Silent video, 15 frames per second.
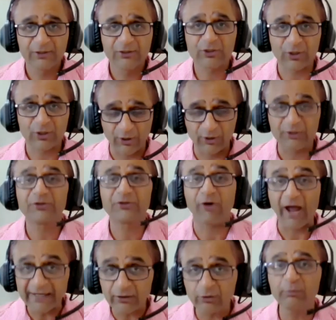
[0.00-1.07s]
So
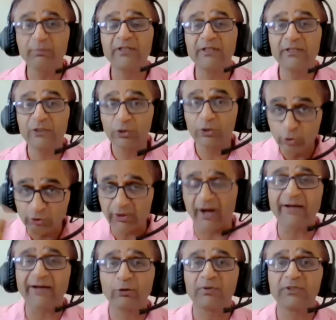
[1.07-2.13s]
try to be
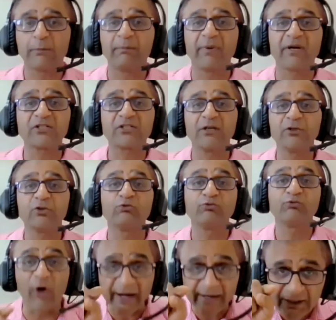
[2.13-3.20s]
the person to
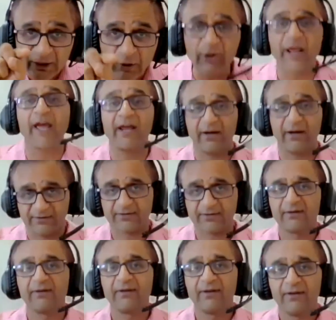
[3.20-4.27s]
find your
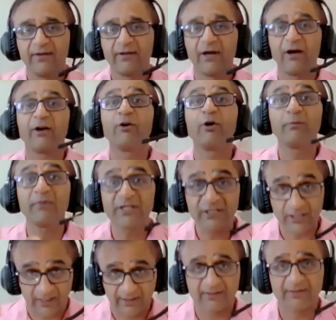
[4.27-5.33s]
errors or your
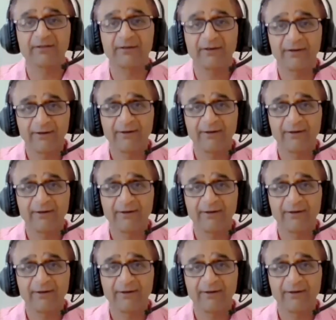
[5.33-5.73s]
mistakes.